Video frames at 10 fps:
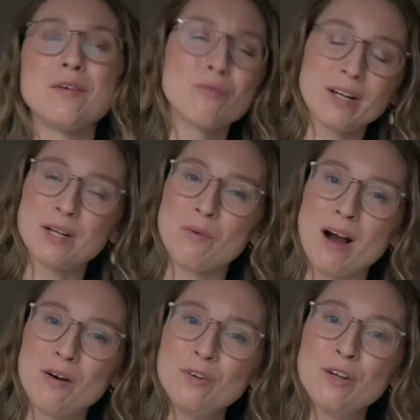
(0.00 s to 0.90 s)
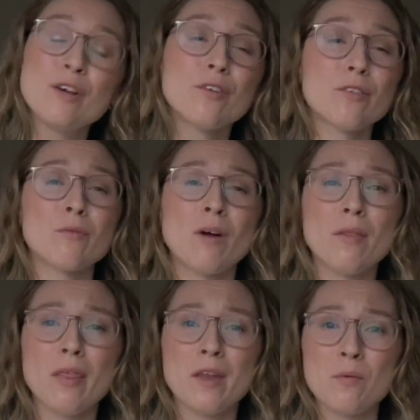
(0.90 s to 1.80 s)
really well. So
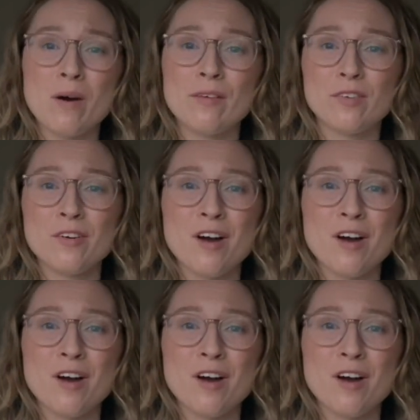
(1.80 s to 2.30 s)
rather than a wetsuit,